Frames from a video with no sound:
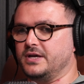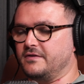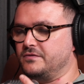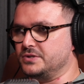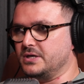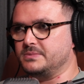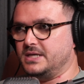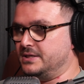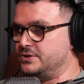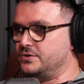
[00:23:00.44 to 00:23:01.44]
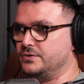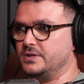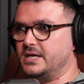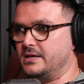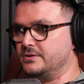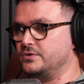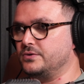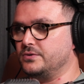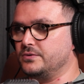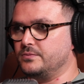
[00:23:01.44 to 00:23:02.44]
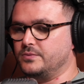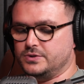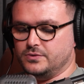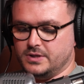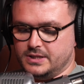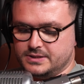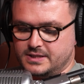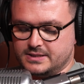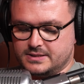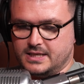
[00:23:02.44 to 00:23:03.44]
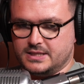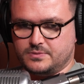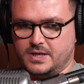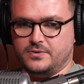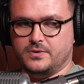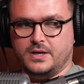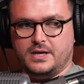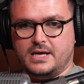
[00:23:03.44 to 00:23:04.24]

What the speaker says: Like if there's updates to Wedola and things like that as well,